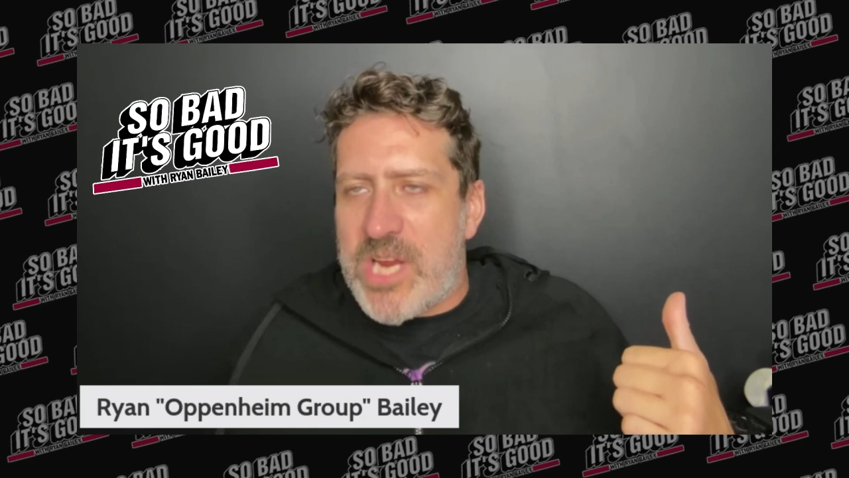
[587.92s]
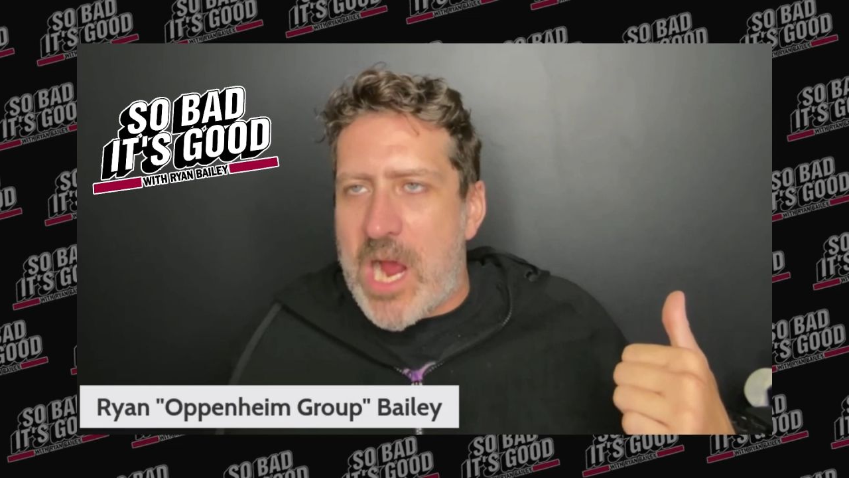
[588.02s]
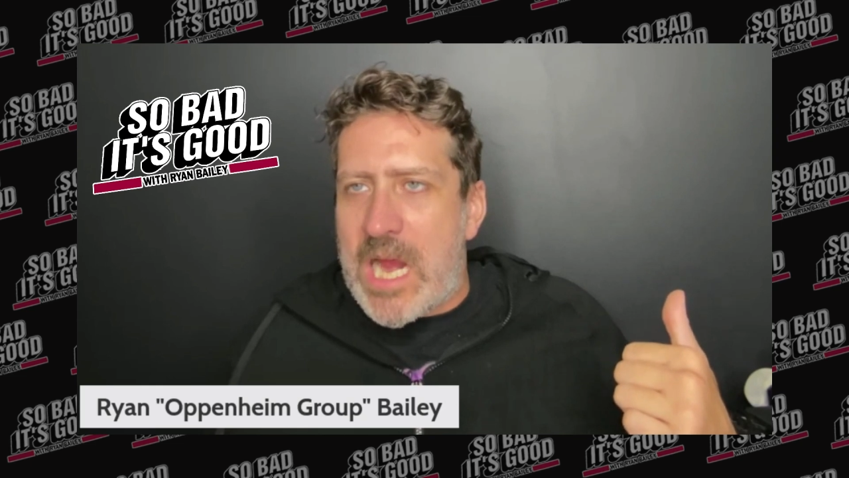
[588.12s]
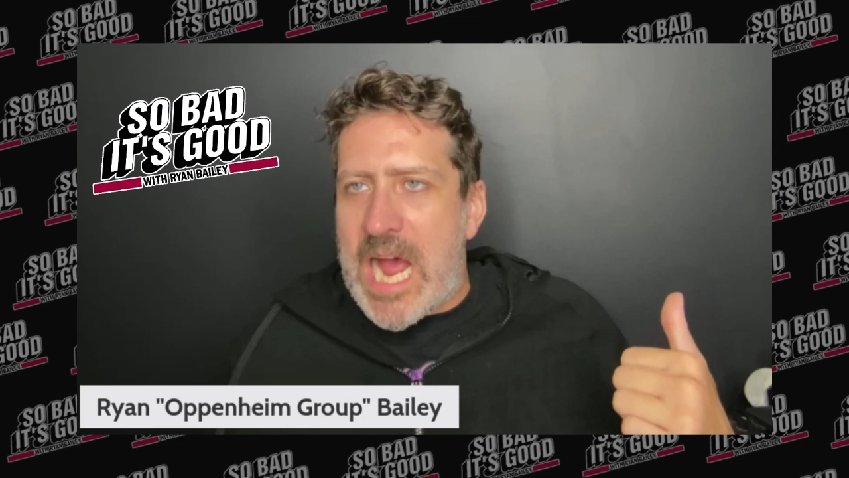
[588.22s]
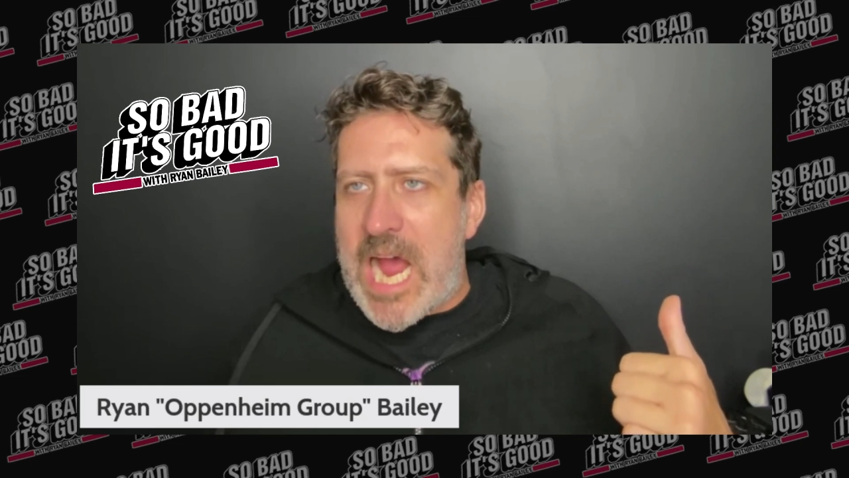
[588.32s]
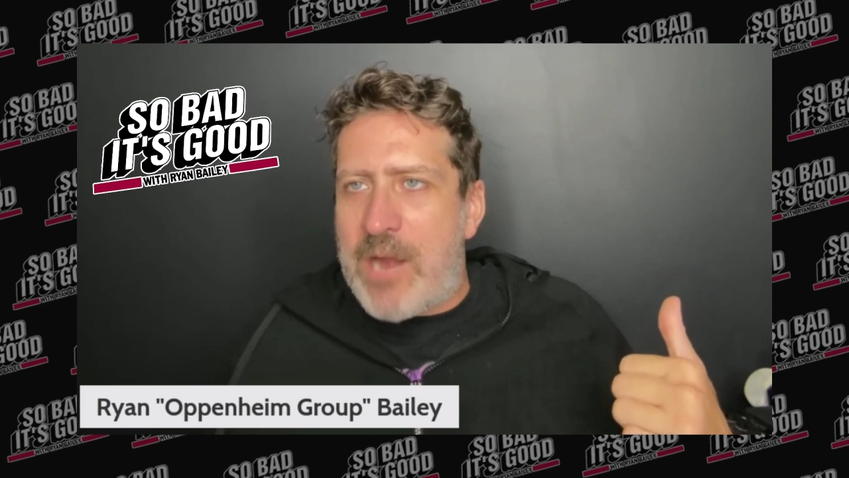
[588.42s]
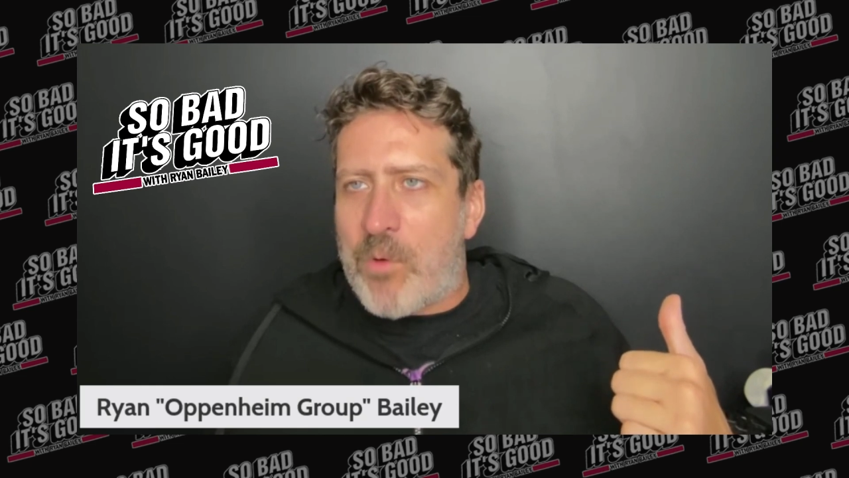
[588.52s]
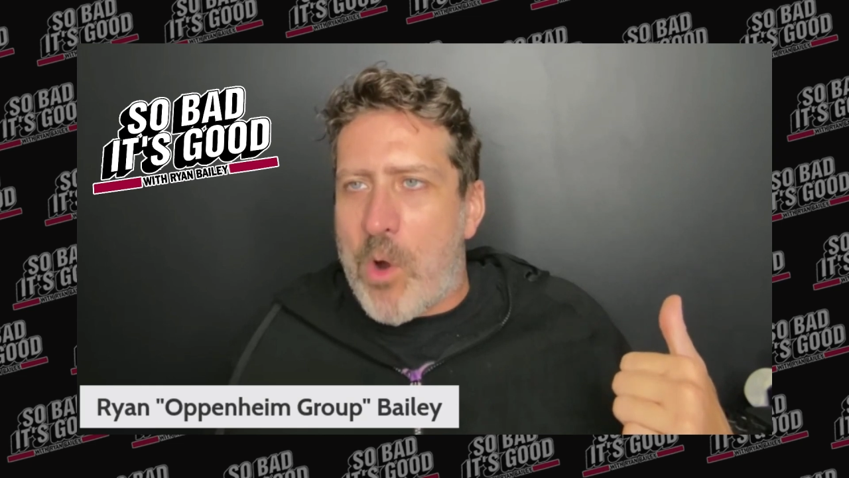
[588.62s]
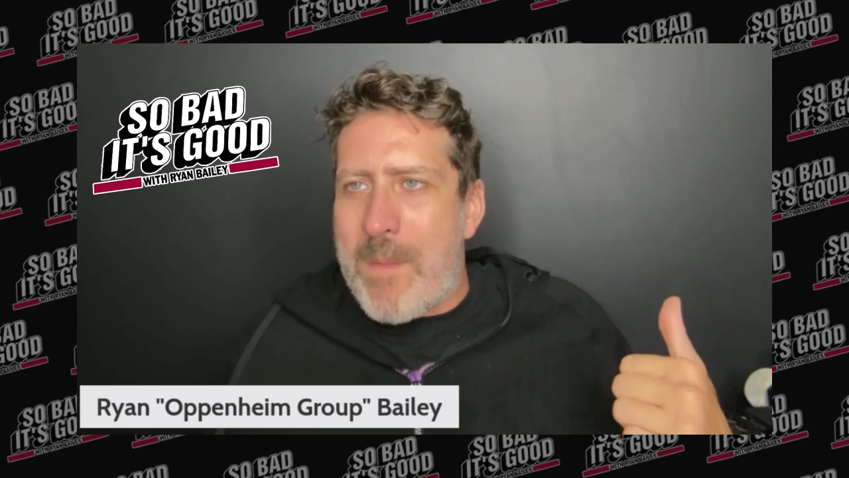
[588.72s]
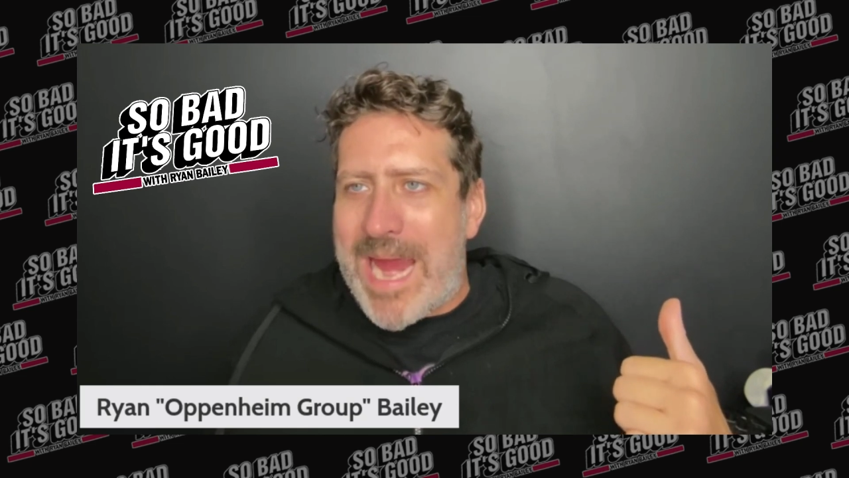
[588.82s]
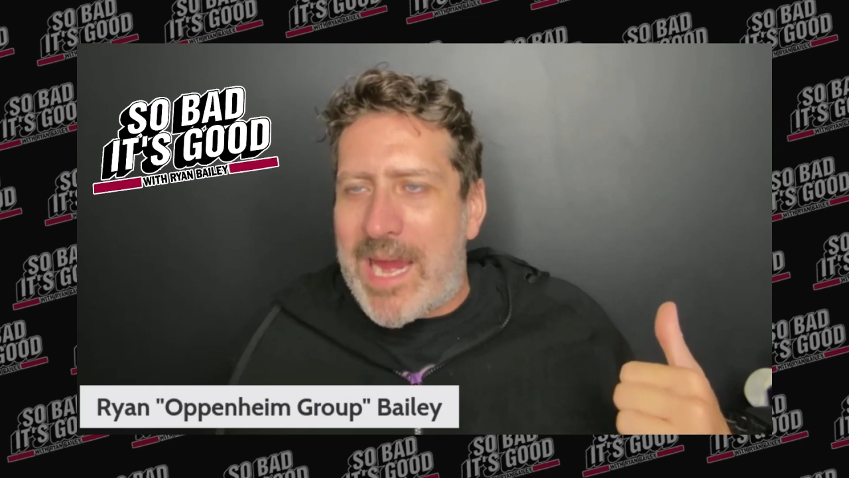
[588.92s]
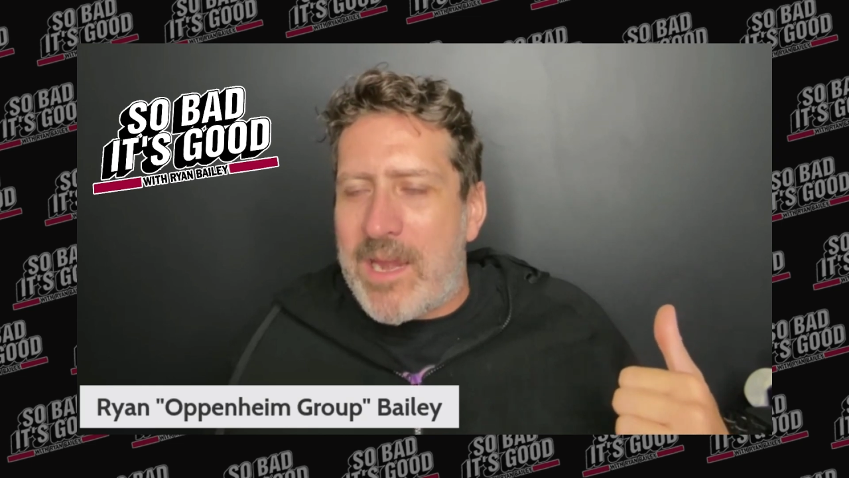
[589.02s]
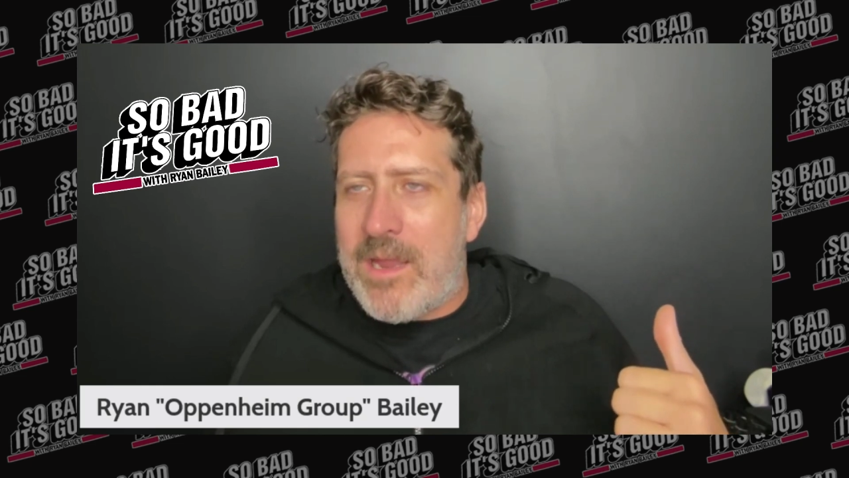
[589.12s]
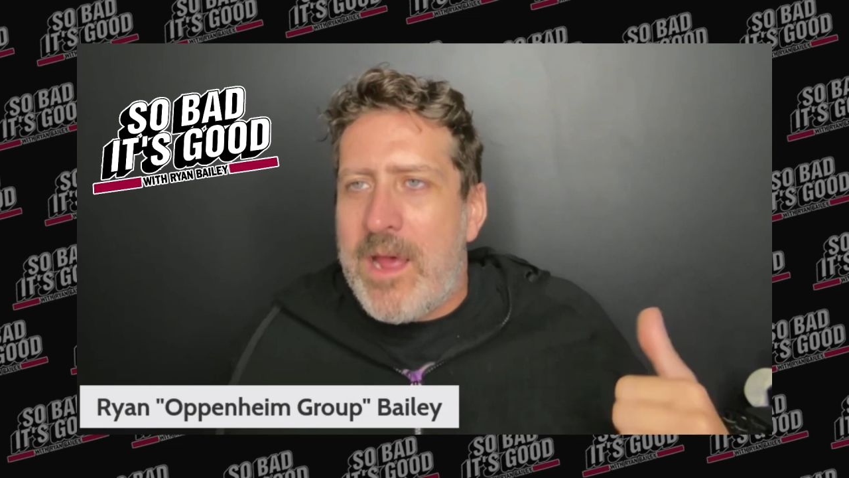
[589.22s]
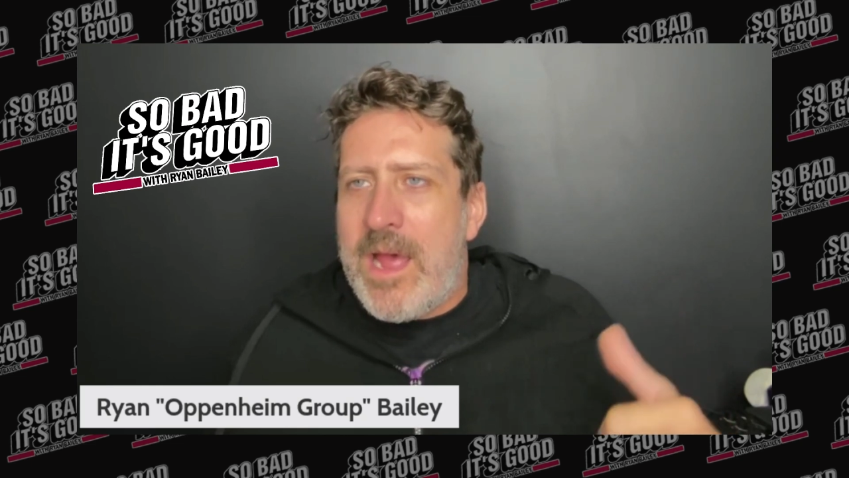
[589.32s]
guy,
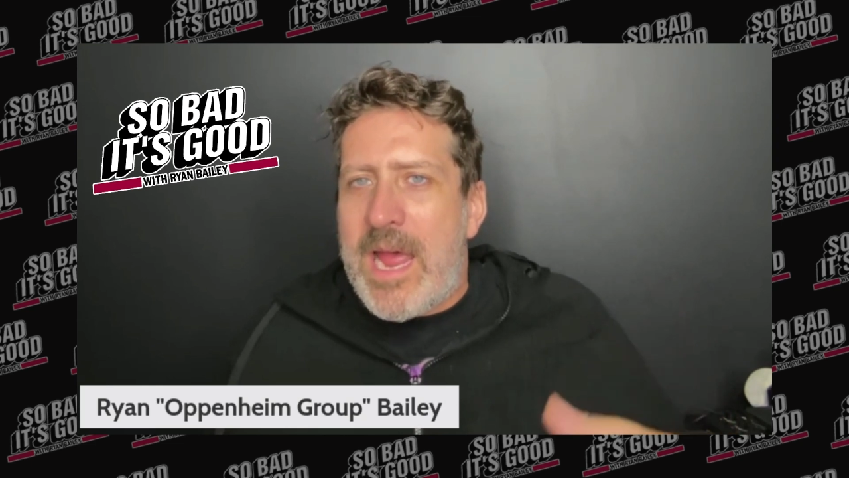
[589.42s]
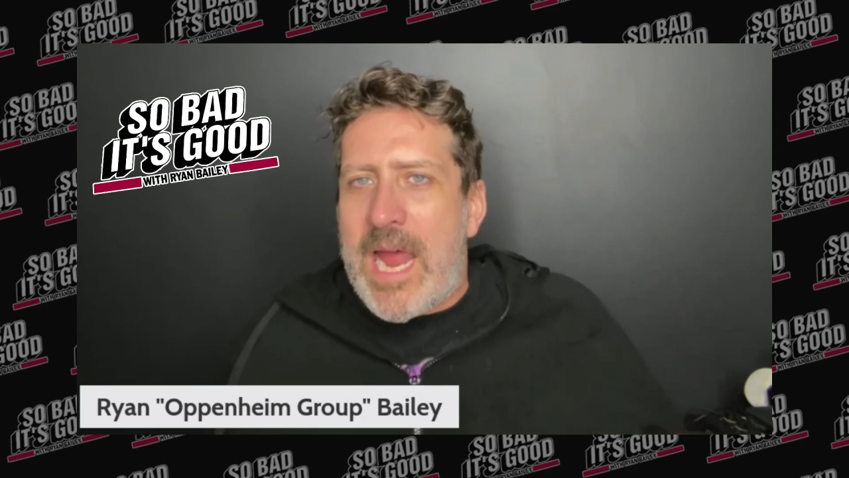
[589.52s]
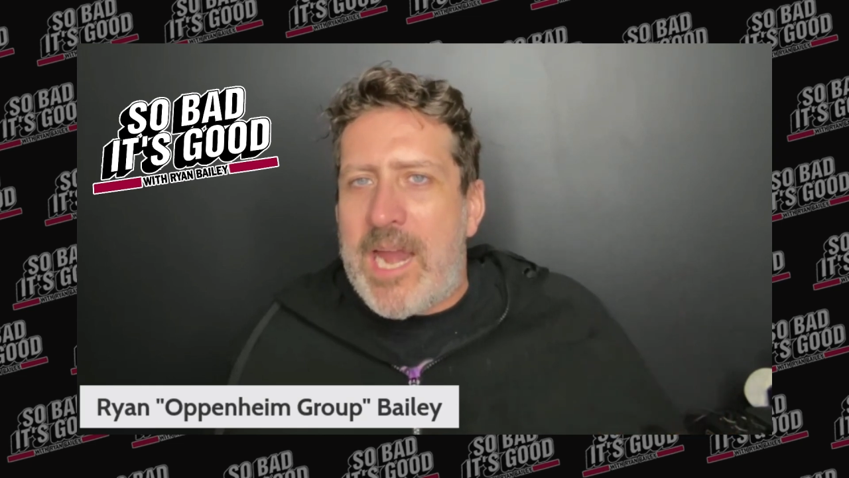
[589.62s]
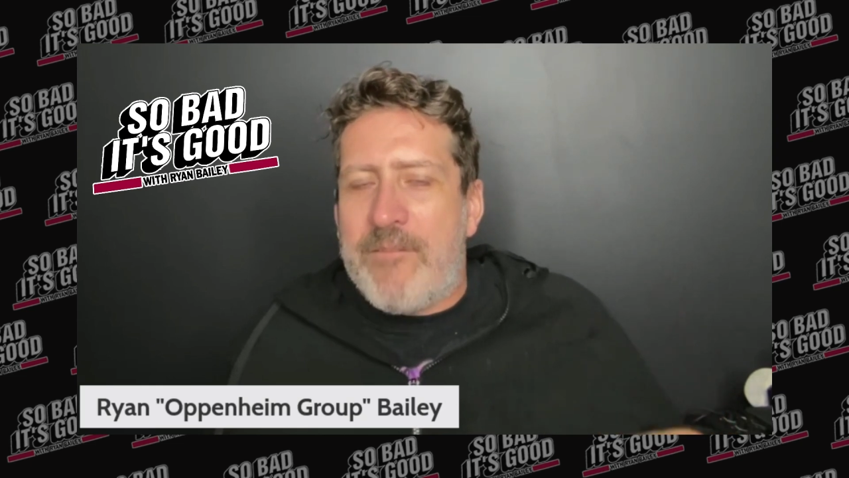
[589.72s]
Romaine. And